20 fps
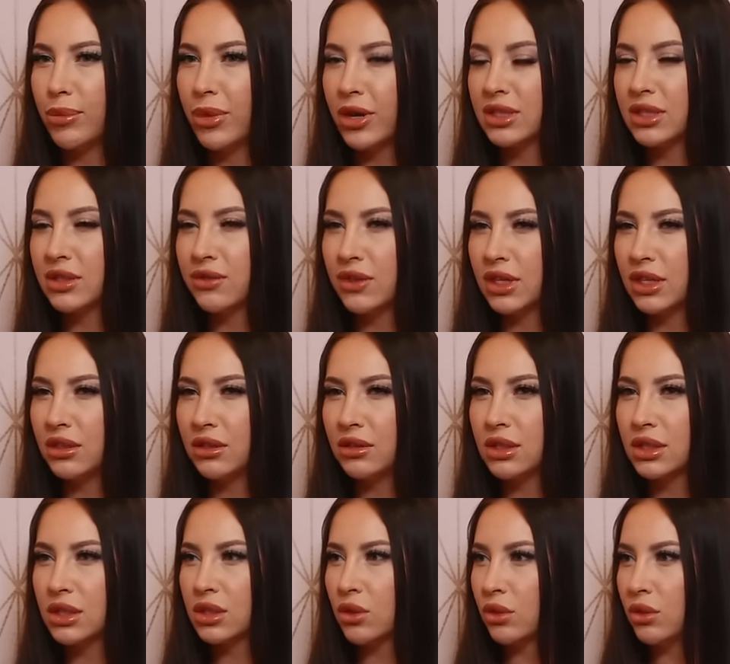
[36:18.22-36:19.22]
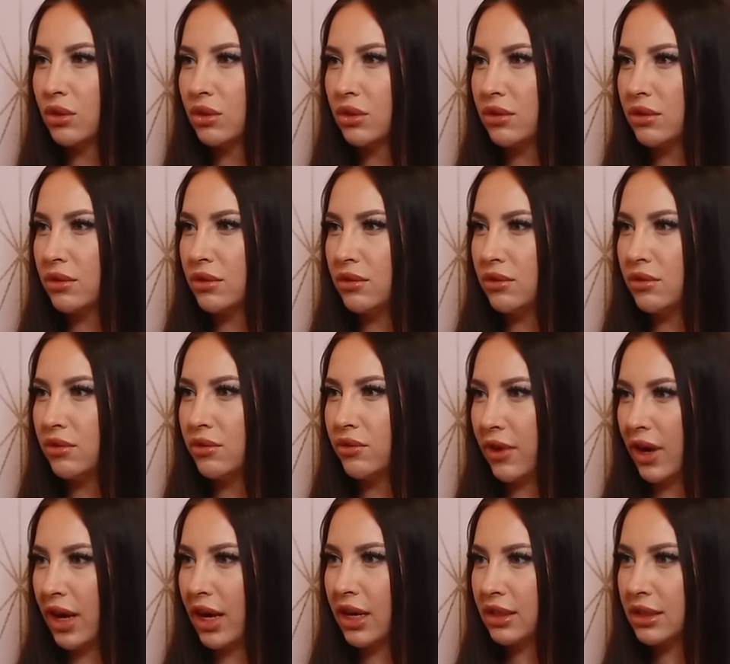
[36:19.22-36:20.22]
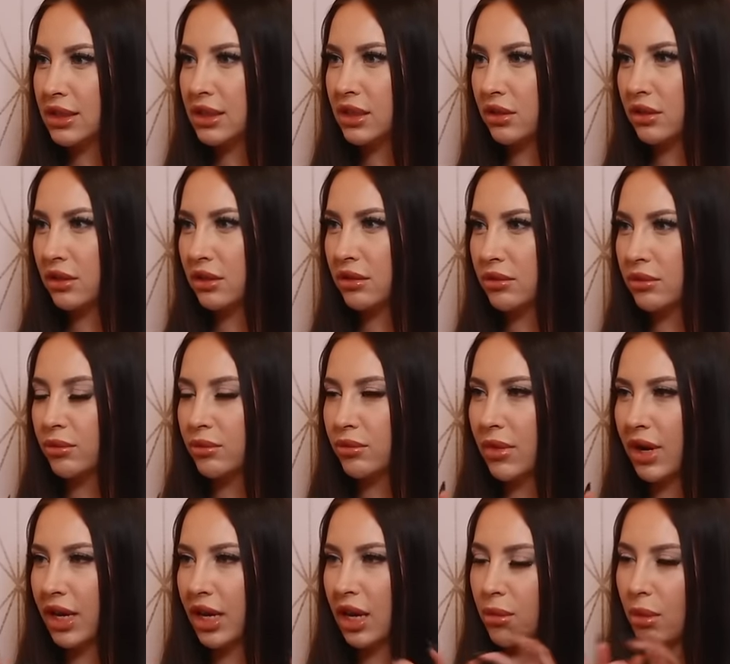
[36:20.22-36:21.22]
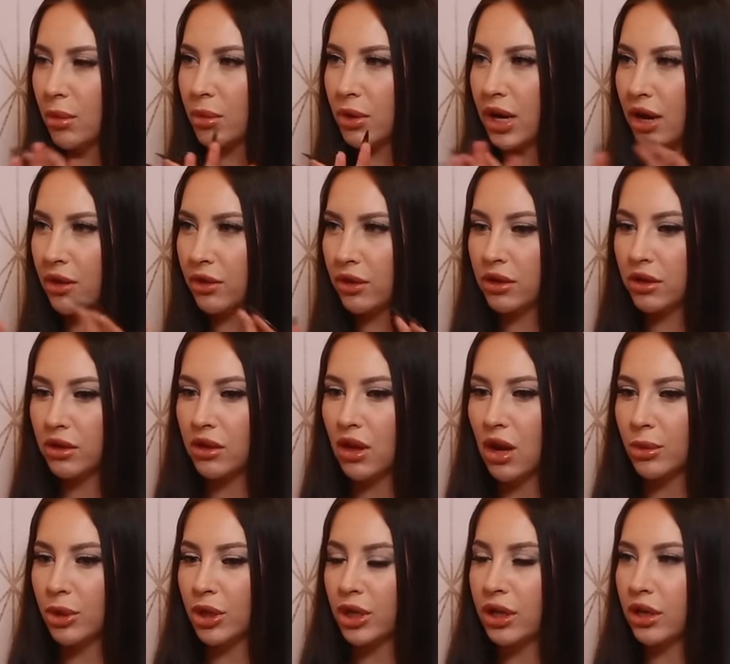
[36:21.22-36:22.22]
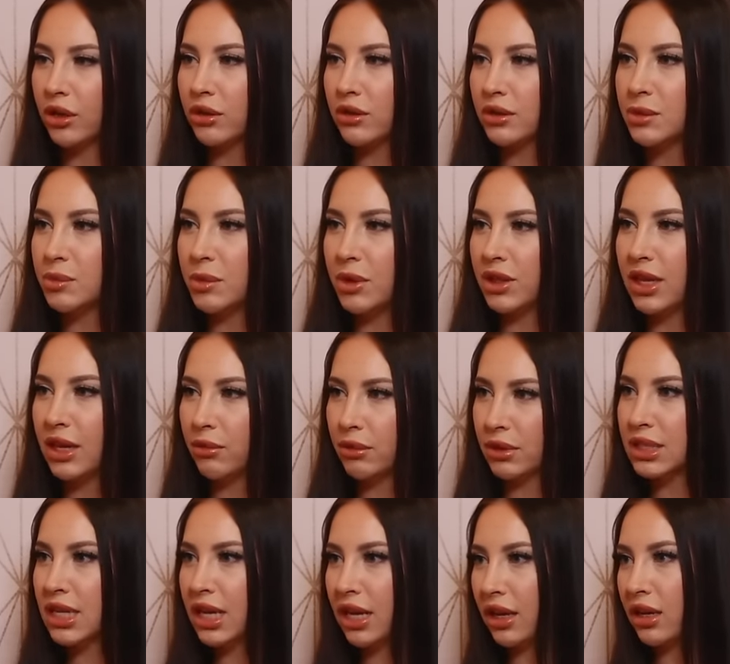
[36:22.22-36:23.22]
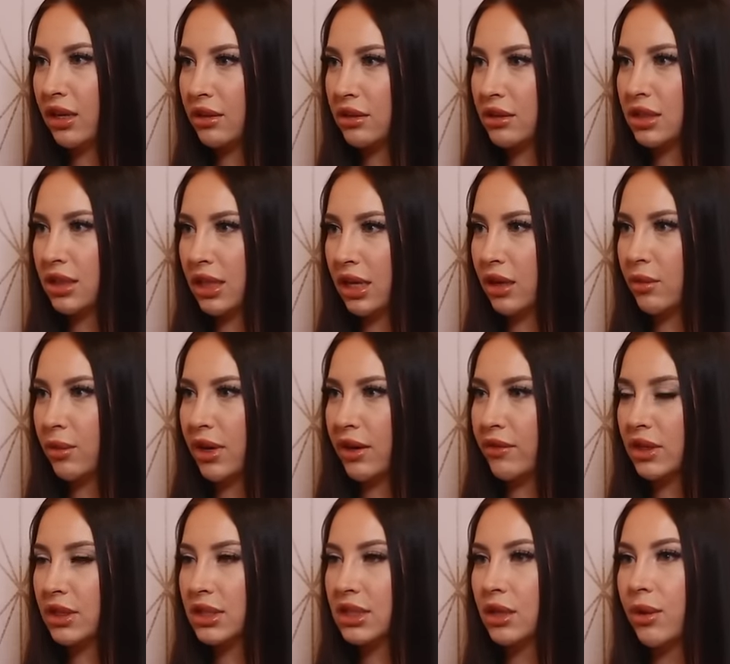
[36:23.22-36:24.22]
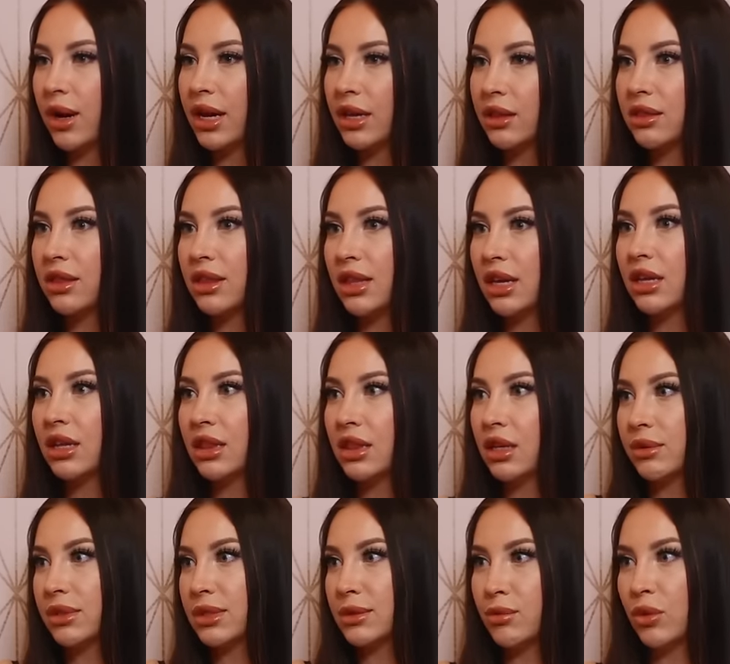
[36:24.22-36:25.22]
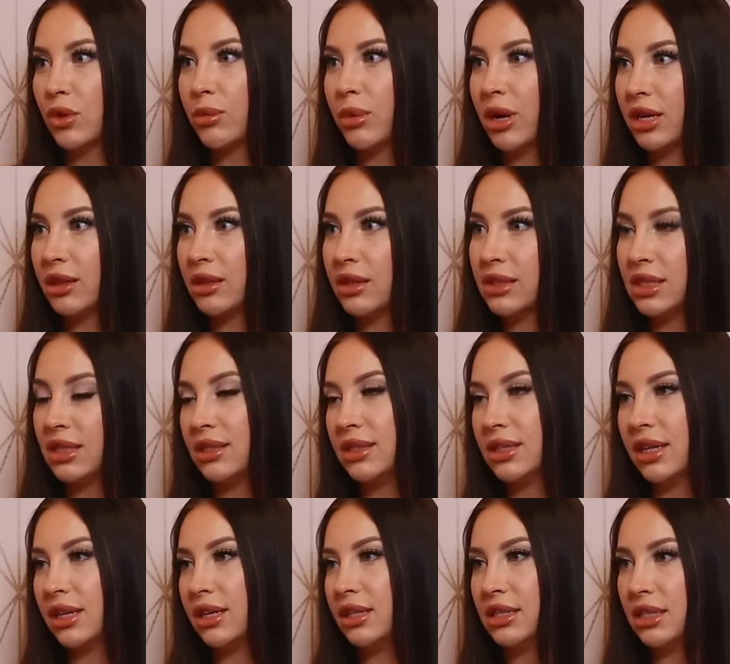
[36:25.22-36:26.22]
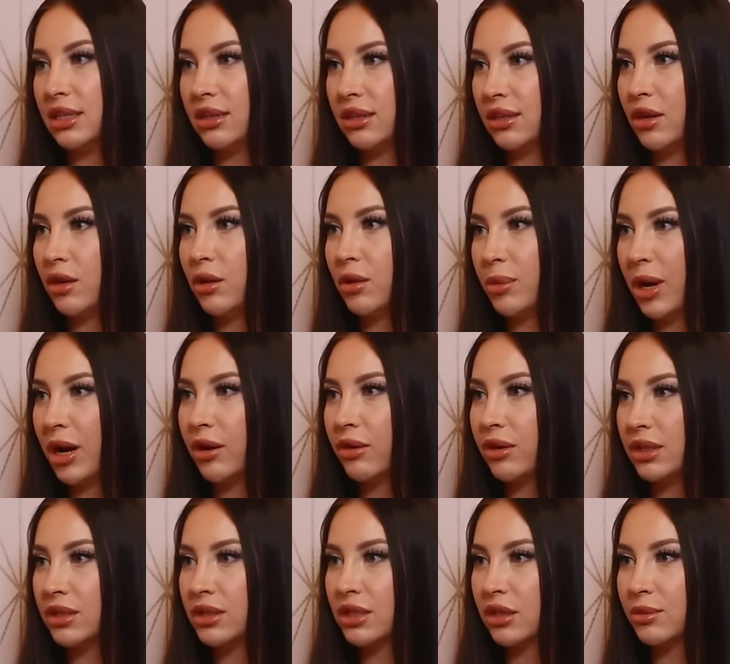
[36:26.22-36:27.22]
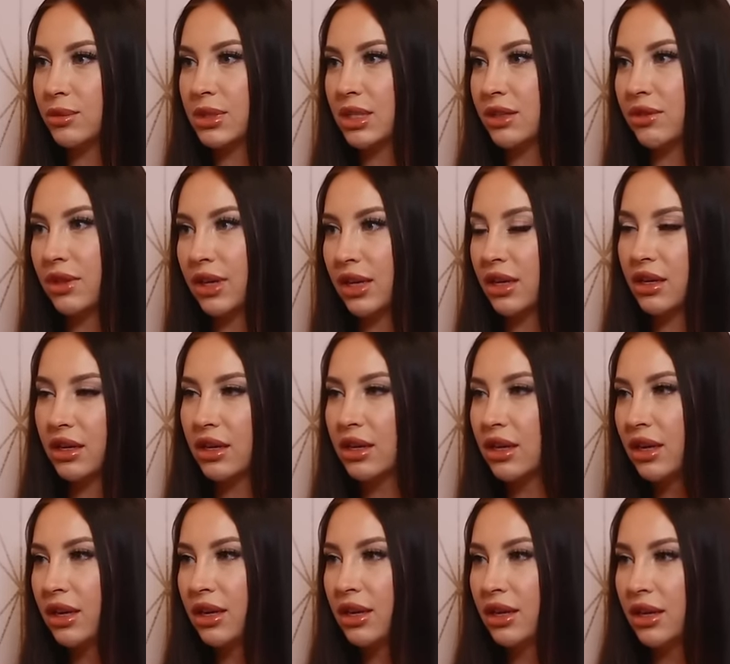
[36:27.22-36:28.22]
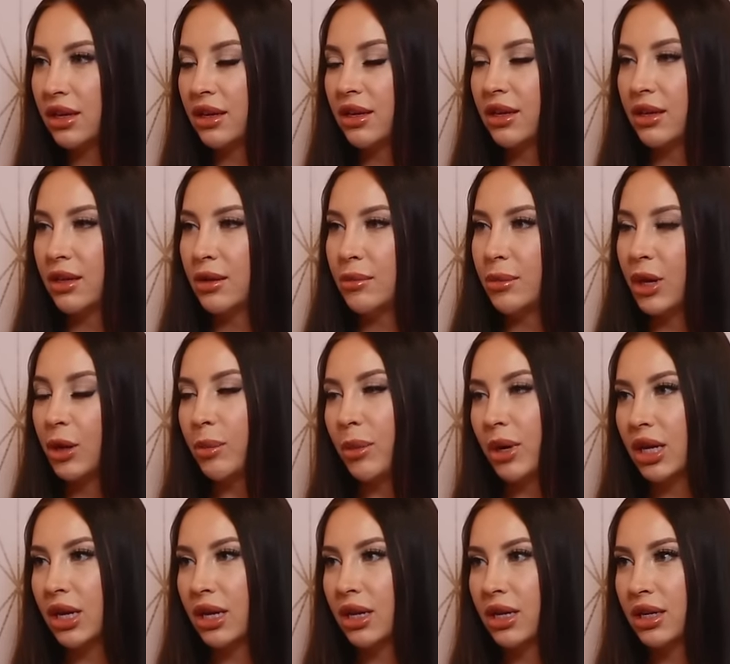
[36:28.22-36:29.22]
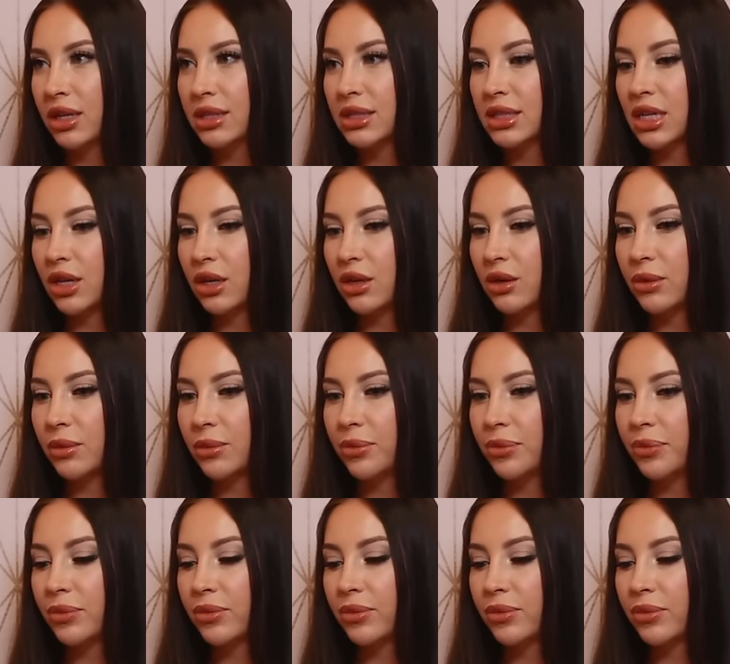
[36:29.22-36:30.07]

BuzzFeed sold Vice or I can't remember how the conglomerate goes, but they retained like whatever. So I think there was more behind the scenes that I didn't know about yeah. in terms of like big money. So yeah.